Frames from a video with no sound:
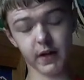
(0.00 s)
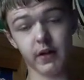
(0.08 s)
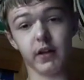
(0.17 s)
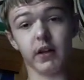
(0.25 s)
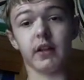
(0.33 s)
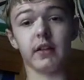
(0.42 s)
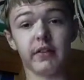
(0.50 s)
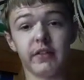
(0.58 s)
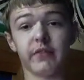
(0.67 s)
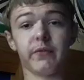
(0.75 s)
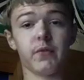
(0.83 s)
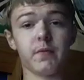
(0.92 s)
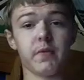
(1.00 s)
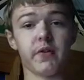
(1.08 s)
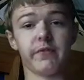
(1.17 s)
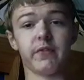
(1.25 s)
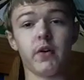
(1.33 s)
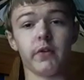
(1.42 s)
But this is for
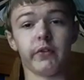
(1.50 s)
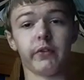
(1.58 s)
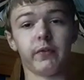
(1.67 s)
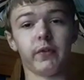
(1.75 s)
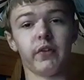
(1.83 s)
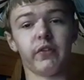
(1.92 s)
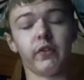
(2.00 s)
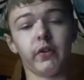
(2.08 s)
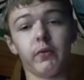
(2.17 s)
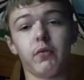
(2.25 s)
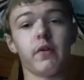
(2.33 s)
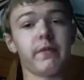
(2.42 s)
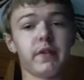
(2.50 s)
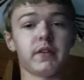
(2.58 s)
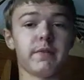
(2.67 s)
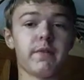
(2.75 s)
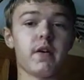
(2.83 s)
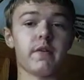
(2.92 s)
my vlogs, for the Sonic World
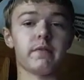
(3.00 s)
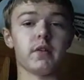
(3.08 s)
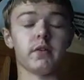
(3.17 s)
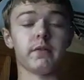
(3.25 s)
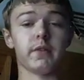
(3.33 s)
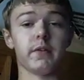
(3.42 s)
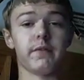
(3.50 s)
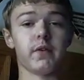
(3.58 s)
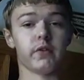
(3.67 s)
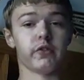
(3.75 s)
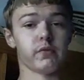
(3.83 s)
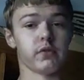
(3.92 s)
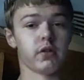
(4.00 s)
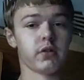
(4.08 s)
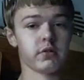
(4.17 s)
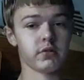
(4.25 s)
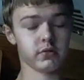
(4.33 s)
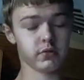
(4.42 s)
55 vlog, for the first one.